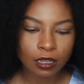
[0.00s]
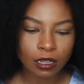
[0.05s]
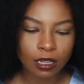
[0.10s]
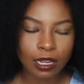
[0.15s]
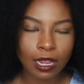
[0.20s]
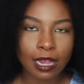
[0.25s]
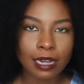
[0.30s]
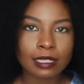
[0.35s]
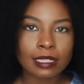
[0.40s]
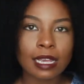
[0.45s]

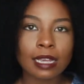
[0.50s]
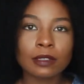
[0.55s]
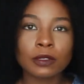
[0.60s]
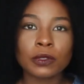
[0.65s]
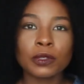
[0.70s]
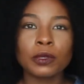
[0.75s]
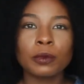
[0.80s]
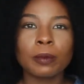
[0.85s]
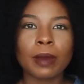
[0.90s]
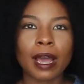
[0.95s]

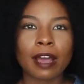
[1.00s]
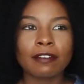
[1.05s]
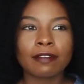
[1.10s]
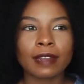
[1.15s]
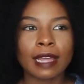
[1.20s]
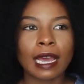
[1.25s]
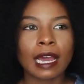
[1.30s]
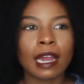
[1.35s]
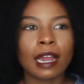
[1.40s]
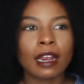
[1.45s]

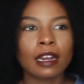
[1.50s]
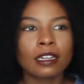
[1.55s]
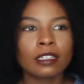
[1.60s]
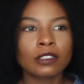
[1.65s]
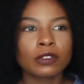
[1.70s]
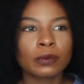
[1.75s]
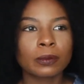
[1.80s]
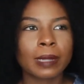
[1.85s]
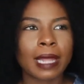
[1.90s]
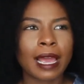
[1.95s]
flat
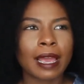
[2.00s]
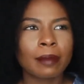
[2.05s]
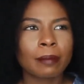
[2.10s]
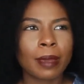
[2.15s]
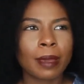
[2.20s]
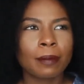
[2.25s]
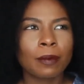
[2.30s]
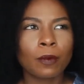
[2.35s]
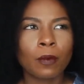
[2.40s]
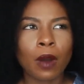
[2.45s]
irons from
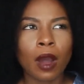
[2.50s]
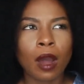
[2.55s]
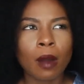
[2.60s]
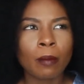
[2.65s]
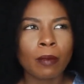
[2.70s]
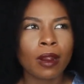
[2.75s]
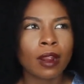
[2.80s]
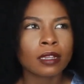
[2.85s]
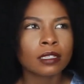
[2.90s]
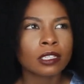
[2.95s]
like maybe
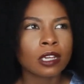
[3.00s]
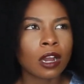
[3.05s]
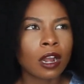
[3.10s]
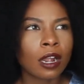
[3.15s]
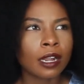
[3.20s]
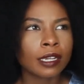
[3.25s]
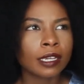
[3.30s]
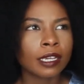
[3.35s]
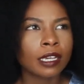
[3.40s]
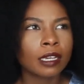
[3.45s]
Walmart,
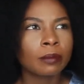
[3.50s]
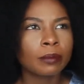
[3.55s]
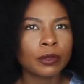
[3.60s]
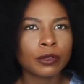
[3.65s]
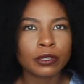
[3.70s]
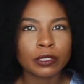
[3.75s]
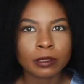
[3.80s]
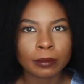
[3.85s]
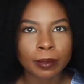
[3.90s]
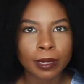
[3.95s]
Target,
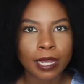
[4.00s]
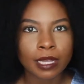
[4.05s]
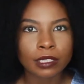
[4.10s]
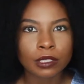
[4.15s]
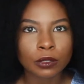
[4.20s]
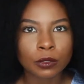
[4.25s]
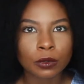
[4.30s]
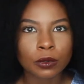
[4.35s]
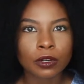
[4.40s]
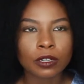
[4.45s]
beauty supply
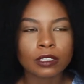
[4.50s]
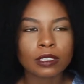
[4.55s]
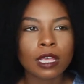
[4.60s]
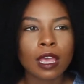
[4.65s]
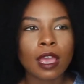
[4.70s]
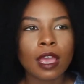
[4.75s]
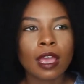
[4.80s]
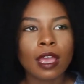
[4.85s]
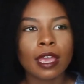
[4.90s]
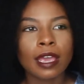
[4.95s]
stores,
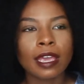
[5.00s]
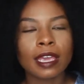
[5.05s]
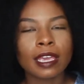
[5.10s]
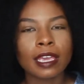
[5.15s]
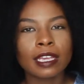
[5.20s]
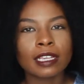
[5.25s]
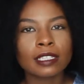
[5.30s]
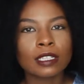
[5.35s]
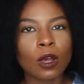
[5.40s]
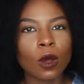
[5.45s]

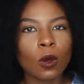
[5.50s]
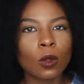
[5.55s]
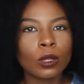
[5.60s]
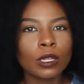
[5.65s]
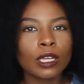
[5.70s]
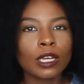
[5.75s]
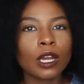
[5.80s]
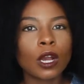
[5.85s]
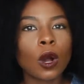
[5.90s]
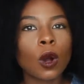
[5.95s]
it's
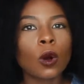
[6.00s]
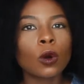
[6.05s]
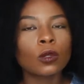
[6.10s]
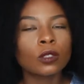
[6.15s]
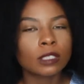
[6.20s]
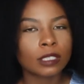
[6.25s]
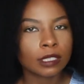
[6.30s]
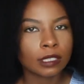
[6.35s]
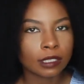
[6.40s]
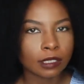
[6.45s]
only
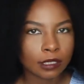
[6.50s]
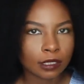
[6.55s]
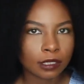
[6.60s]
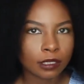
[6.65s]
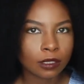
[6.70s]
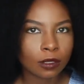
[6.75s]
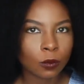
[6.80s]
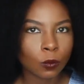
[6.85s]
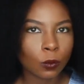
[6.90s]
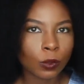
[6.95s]
coated
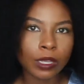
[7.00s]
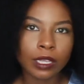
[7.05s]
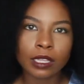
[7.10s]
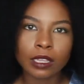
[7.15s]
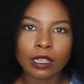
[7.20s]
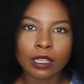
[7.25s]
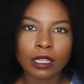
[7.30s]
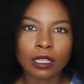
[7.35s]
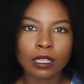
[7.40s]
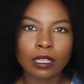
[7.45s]

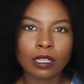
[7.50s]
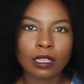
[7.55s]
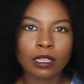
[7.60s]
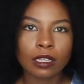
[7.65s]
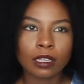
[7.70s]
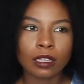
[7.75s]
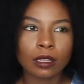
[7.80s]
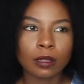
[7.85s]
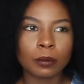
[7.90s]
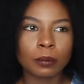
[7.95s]
with
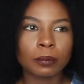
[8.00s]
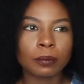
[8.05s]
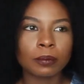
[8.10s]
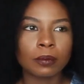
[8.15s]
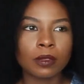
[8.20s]
the